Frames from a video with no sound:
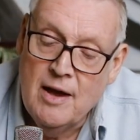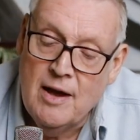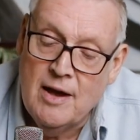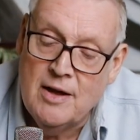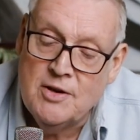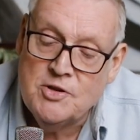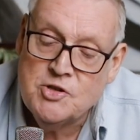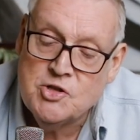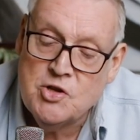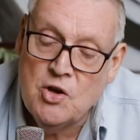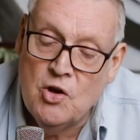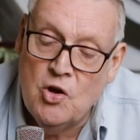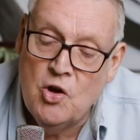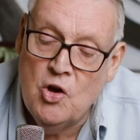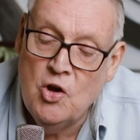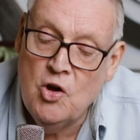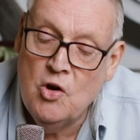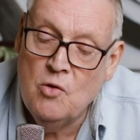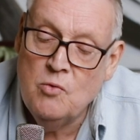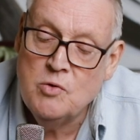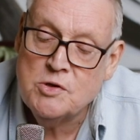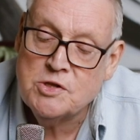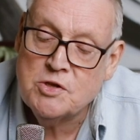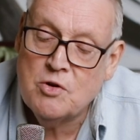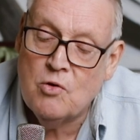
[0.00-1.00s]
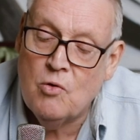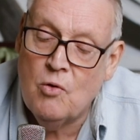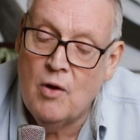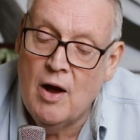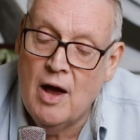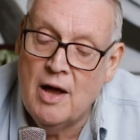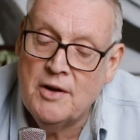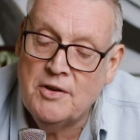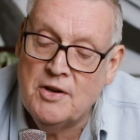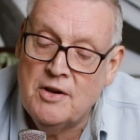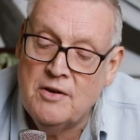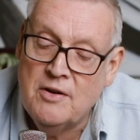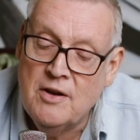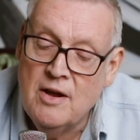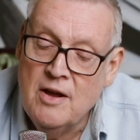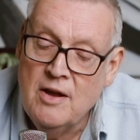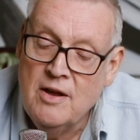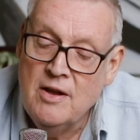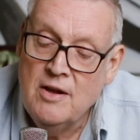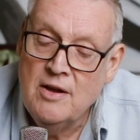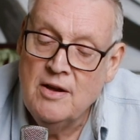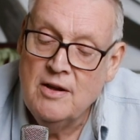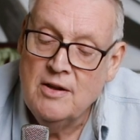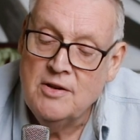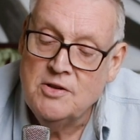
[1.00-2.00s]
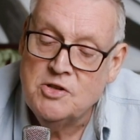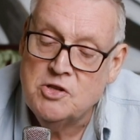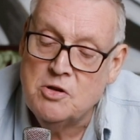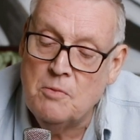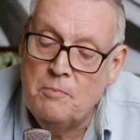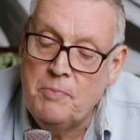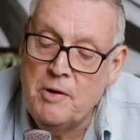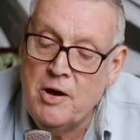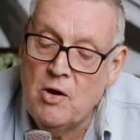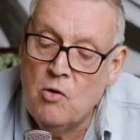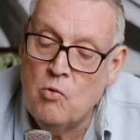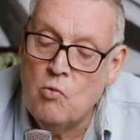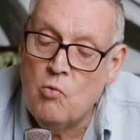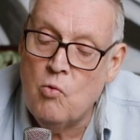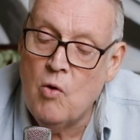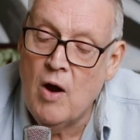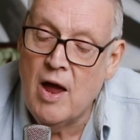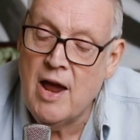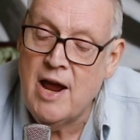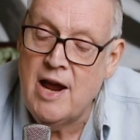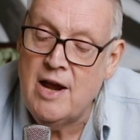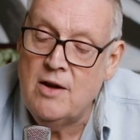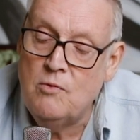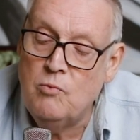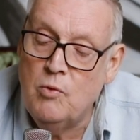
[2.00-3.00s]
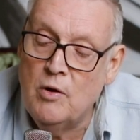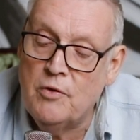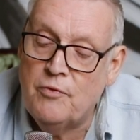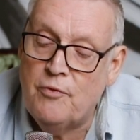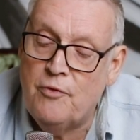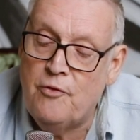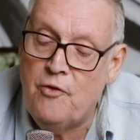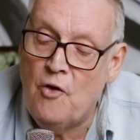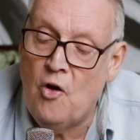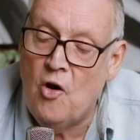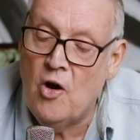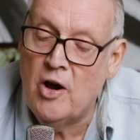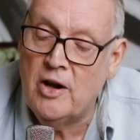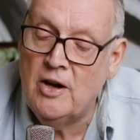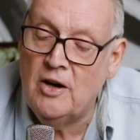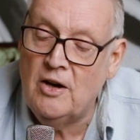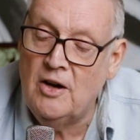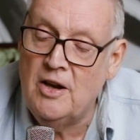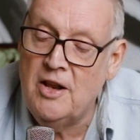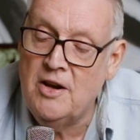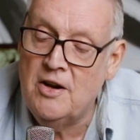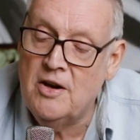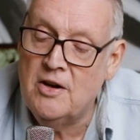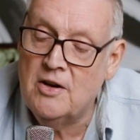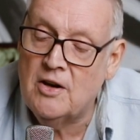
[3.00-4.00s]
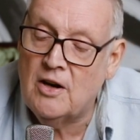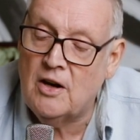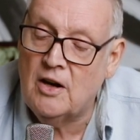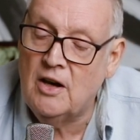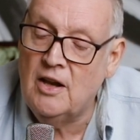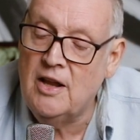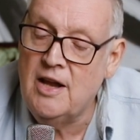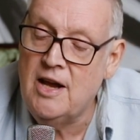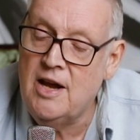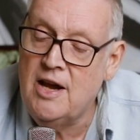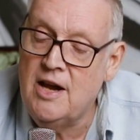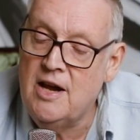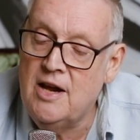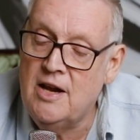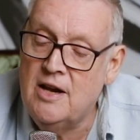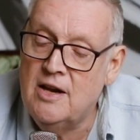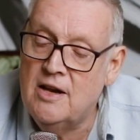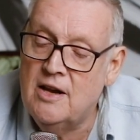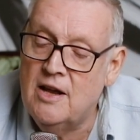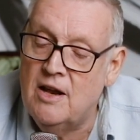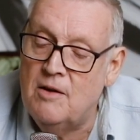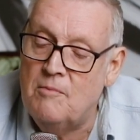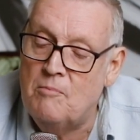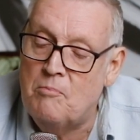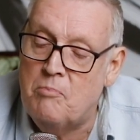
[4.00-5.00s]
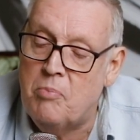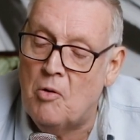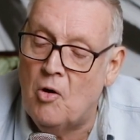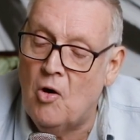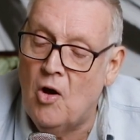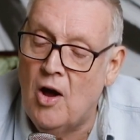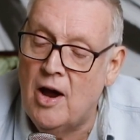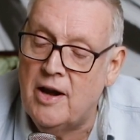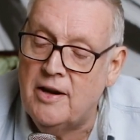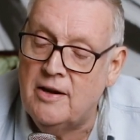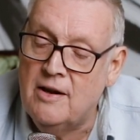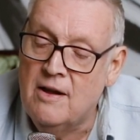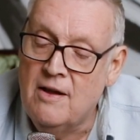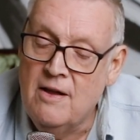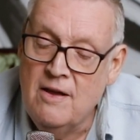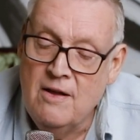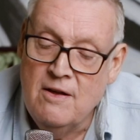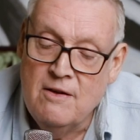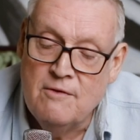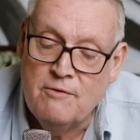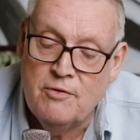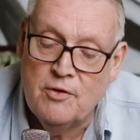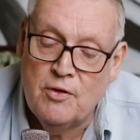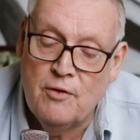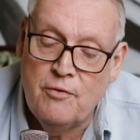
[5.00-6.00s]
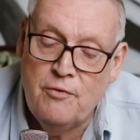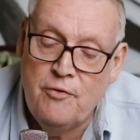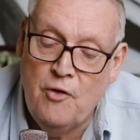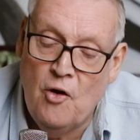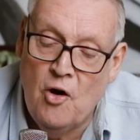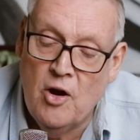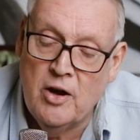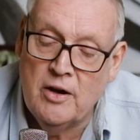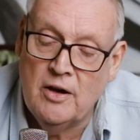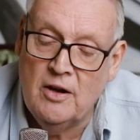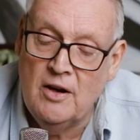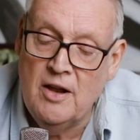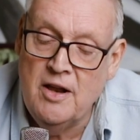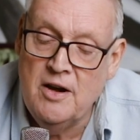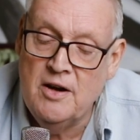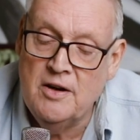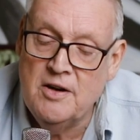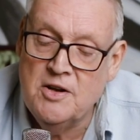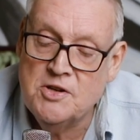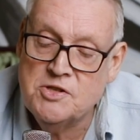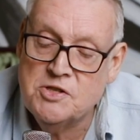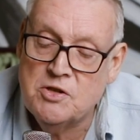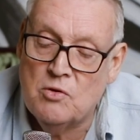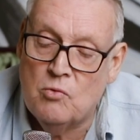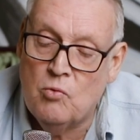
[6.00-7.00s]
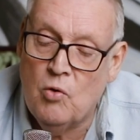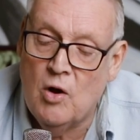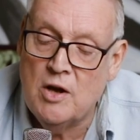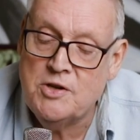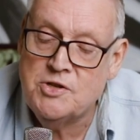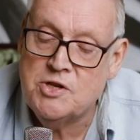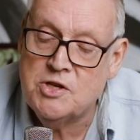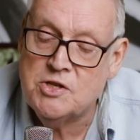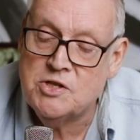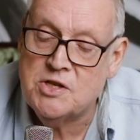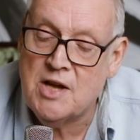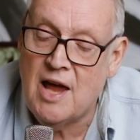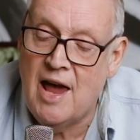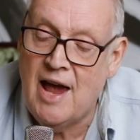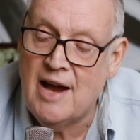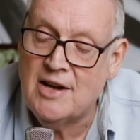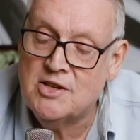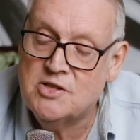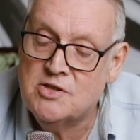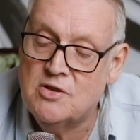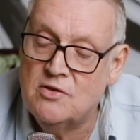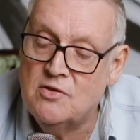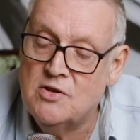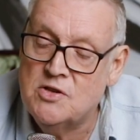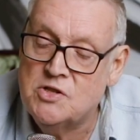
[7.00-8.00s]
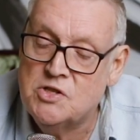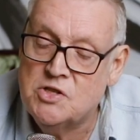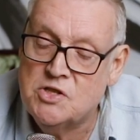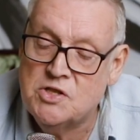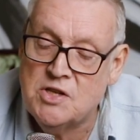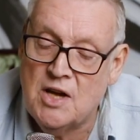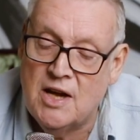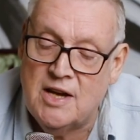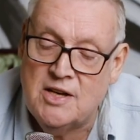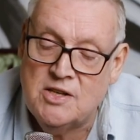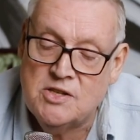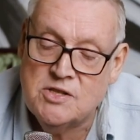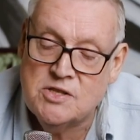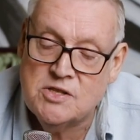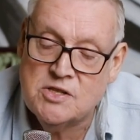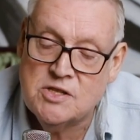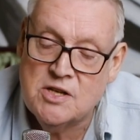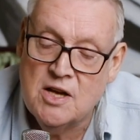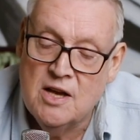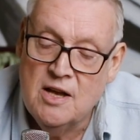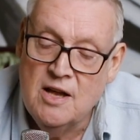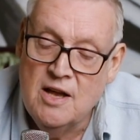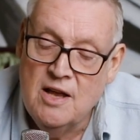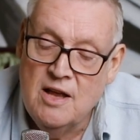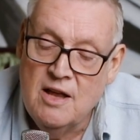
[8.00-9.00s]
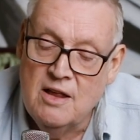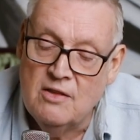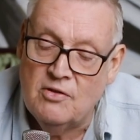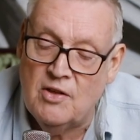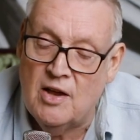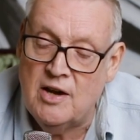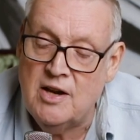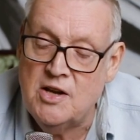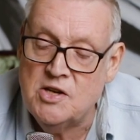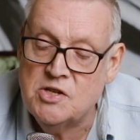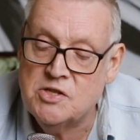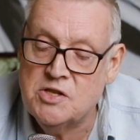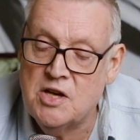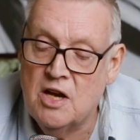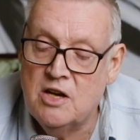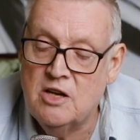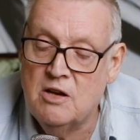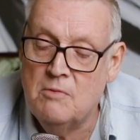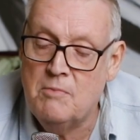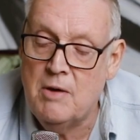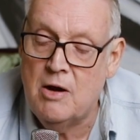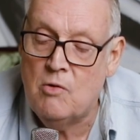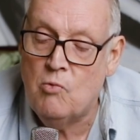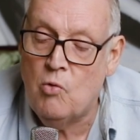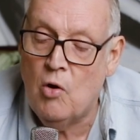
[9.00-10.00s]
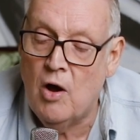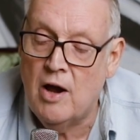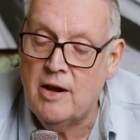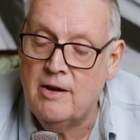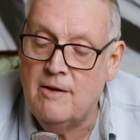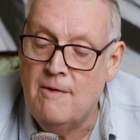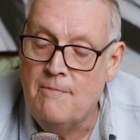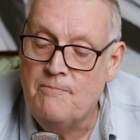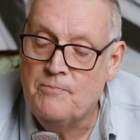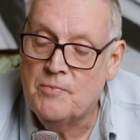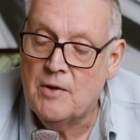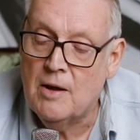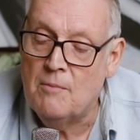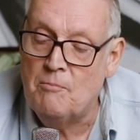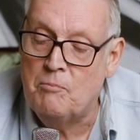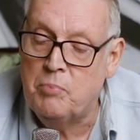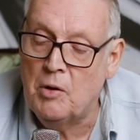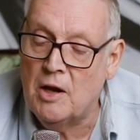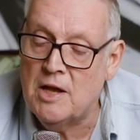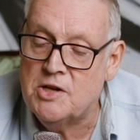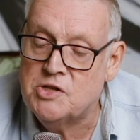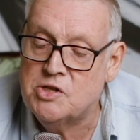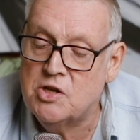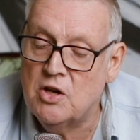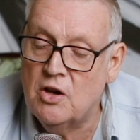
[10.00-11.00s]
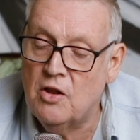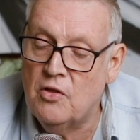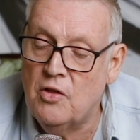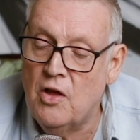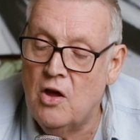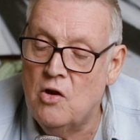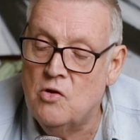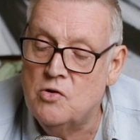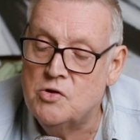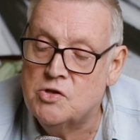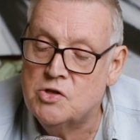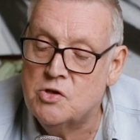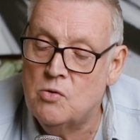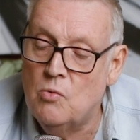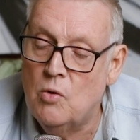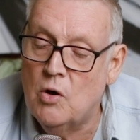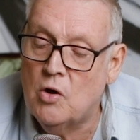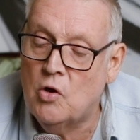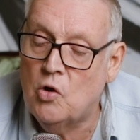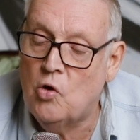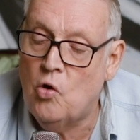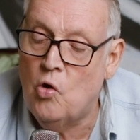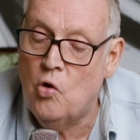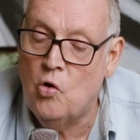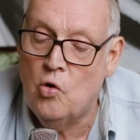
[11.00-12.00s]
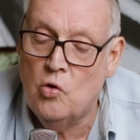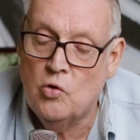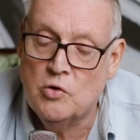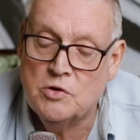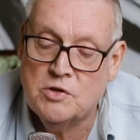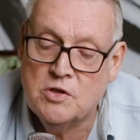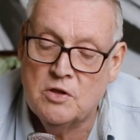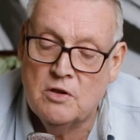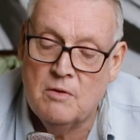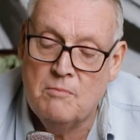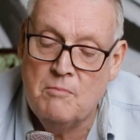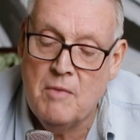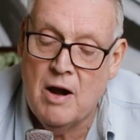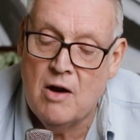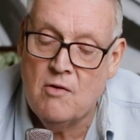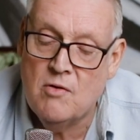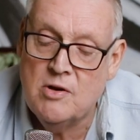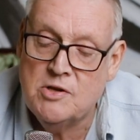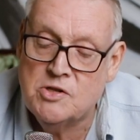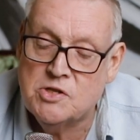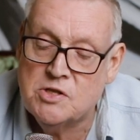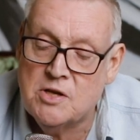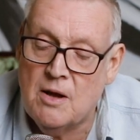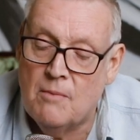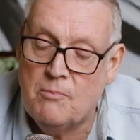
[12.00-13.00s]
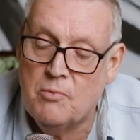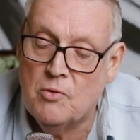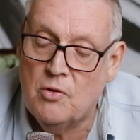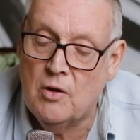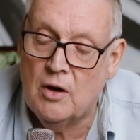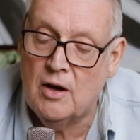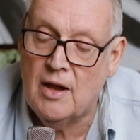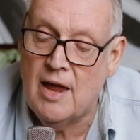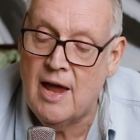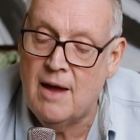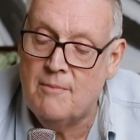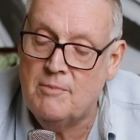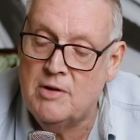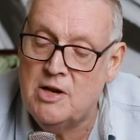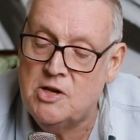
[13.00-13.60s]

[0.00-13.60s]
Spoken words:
And to her was granted to be arrayed with fine linen, clean and bright, for the fine linen is the righteous acts of the saints. Then he said to me, "Write, blessed are those who are called to the marriage supper of the Lamb."